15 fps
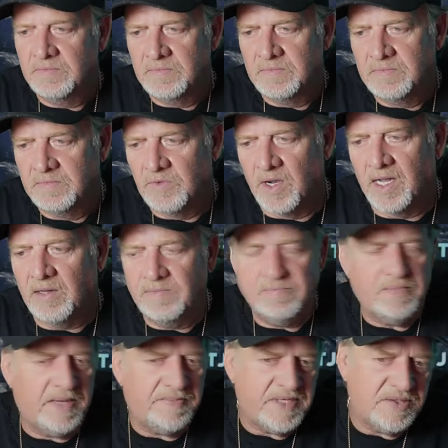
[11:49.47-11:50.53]
Well,
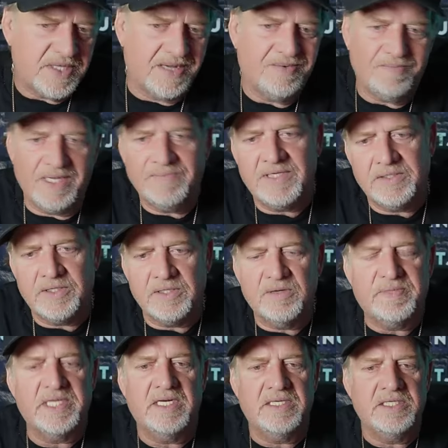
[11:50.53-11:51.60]
maybe you don't, maybe you do,
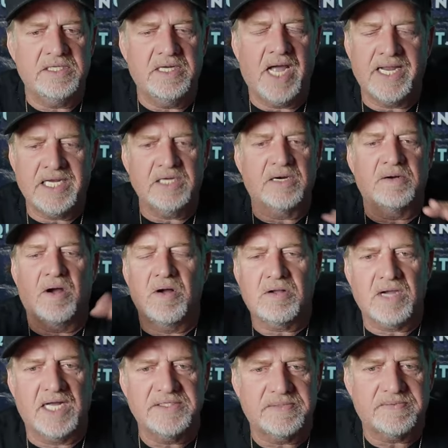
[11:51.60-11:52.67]
but I hear all
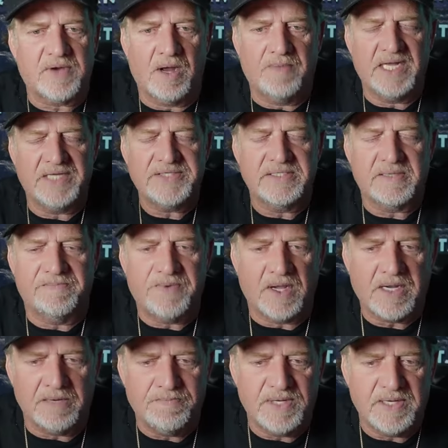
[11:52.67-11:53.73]
kinds of comments. It's a
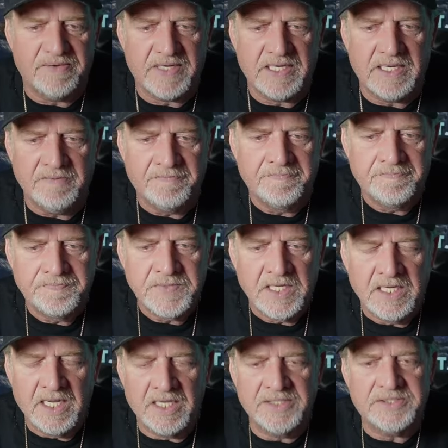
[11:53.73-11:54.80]
fucking movie.
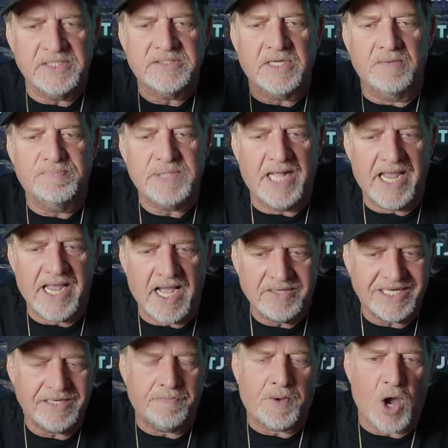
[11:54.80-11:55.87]
It's just going to play out. Get
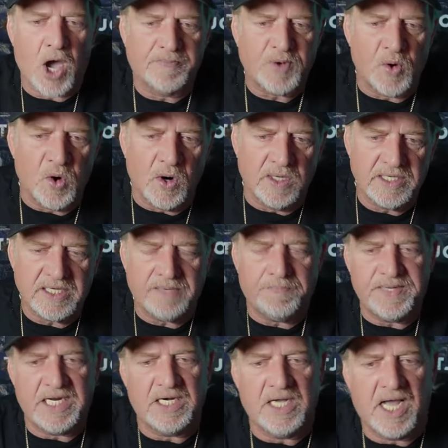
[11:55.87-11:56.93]
the popcorn, get the
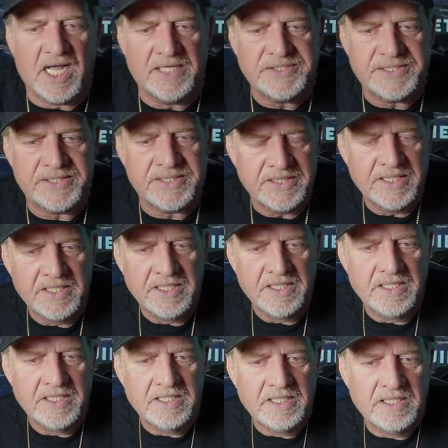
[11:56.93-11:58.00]
peanuts,
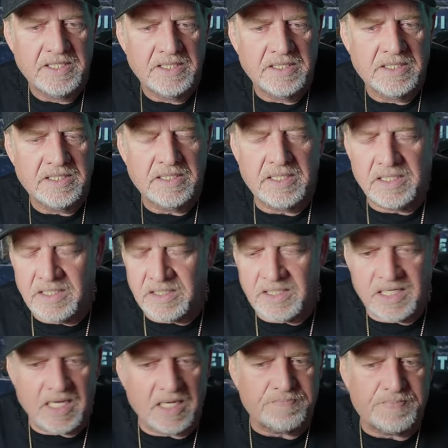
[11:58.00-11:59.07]

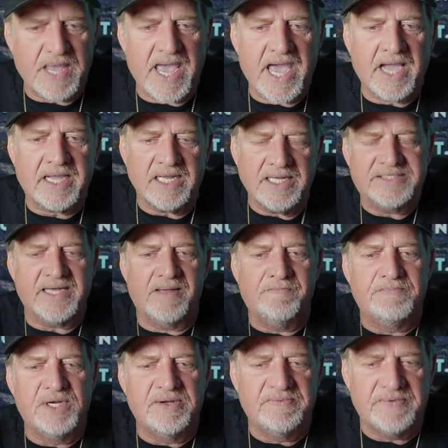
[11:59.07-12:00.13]
kick back. It's a
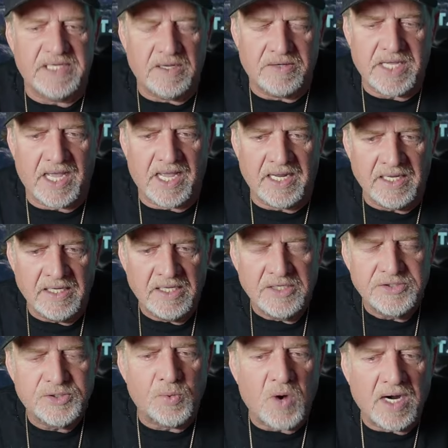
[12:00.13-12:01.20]
movie, okay?
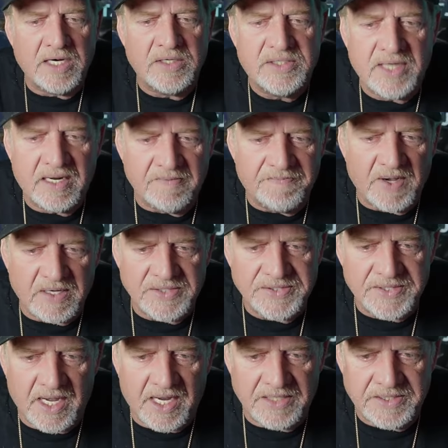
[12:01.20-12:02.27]
So why are you taking fucking
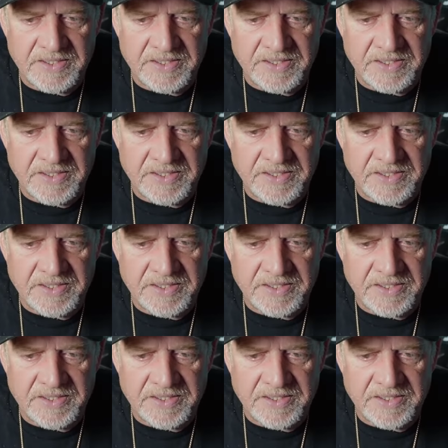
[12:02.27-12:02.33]
sides?